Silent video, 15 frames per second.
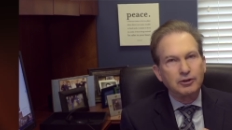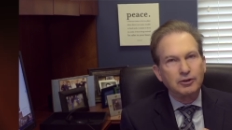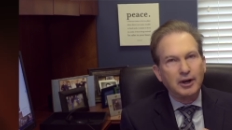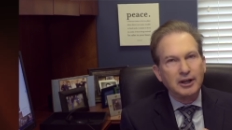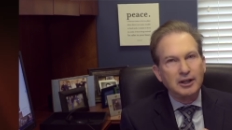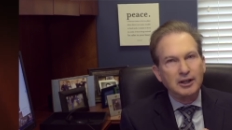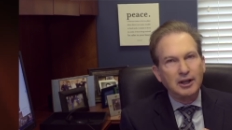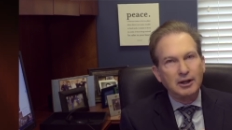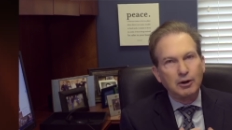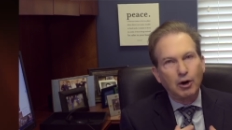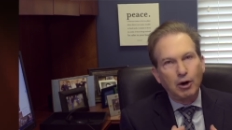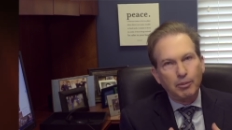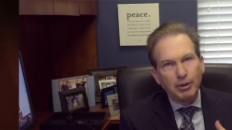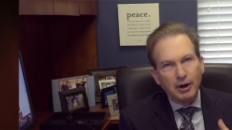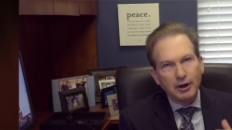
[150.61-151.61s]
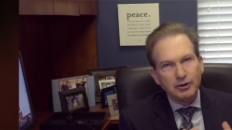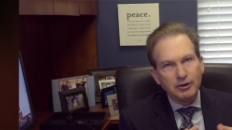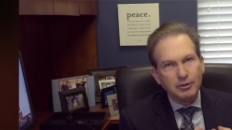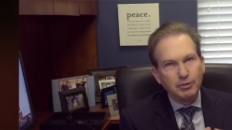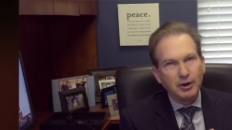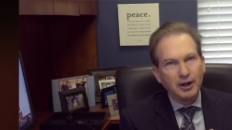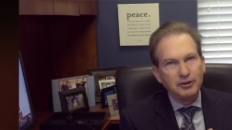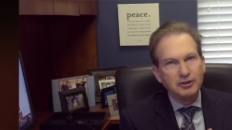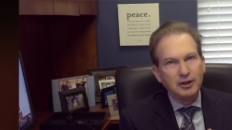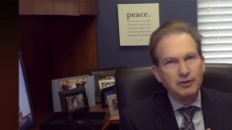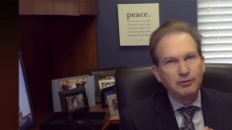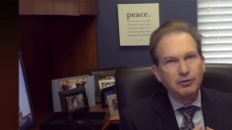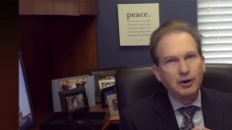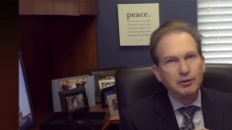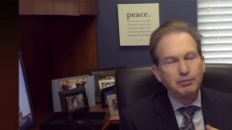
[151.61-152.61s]
so I can get all parts of the
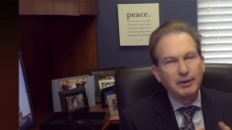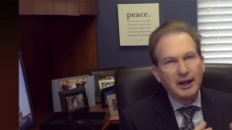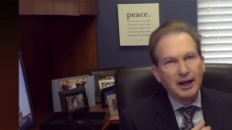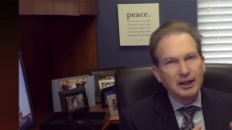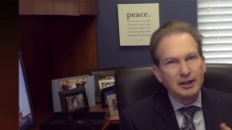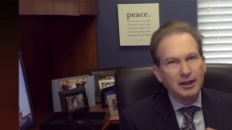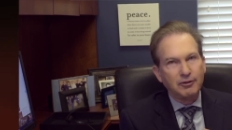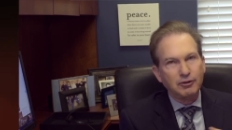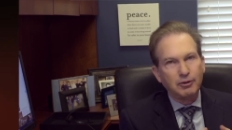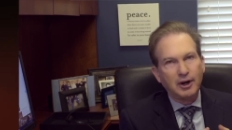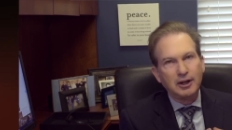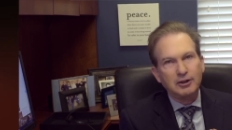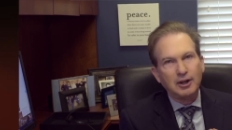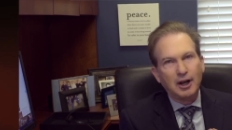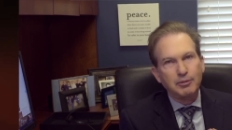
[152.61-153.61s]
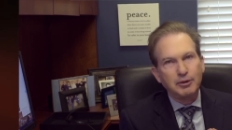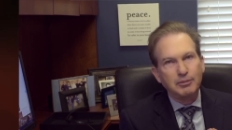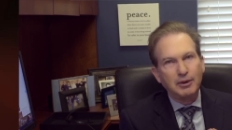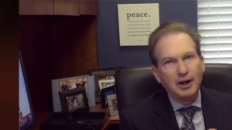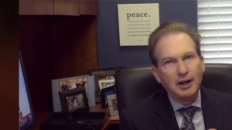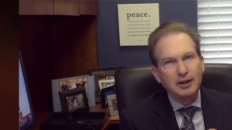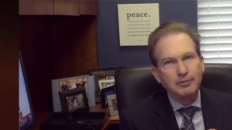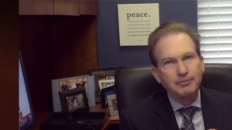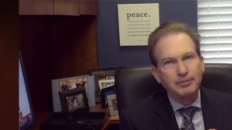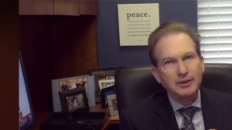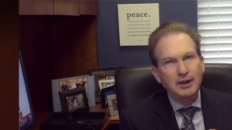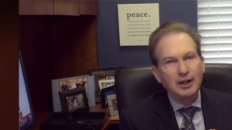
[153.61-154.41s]
prostate, front, back, left, right, top, and bottom.